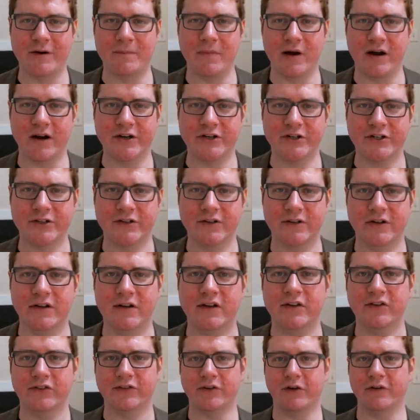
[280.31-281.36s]
much.
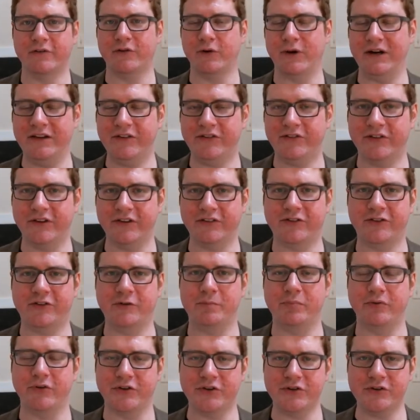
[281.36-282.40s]
So for instance, to
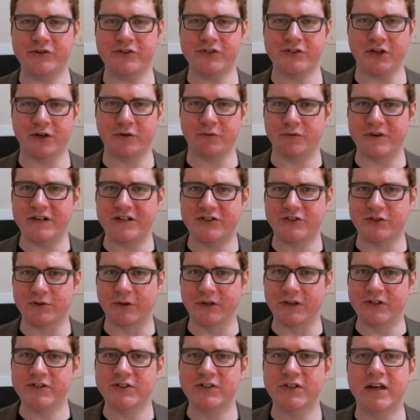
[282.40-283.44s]
produce a
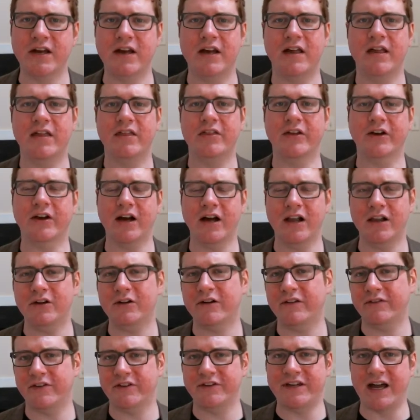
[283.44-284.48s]
resource, the
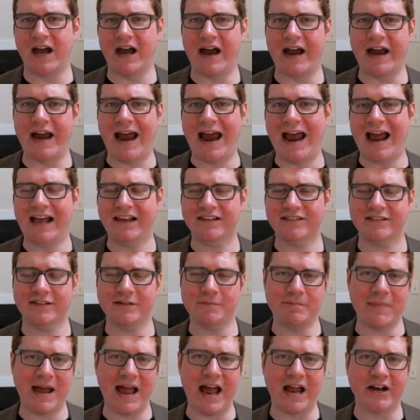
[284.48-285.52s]
color of the die has to
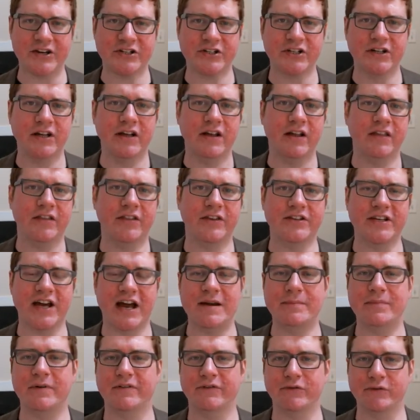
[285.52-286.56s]
match the
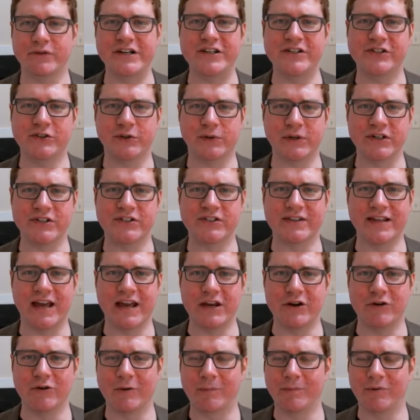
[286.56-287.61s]
type of resource
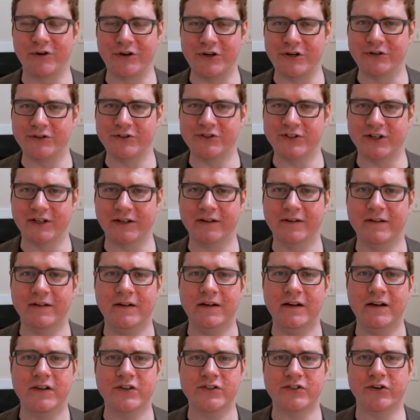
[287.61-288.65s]
that you're producing.
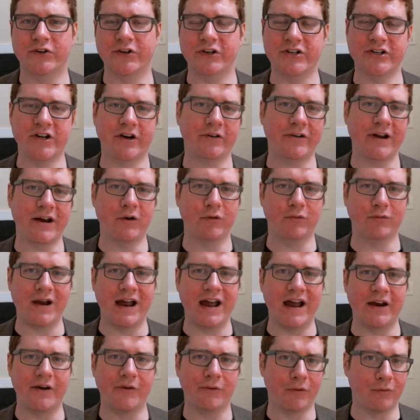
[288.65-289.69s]
So to generate red or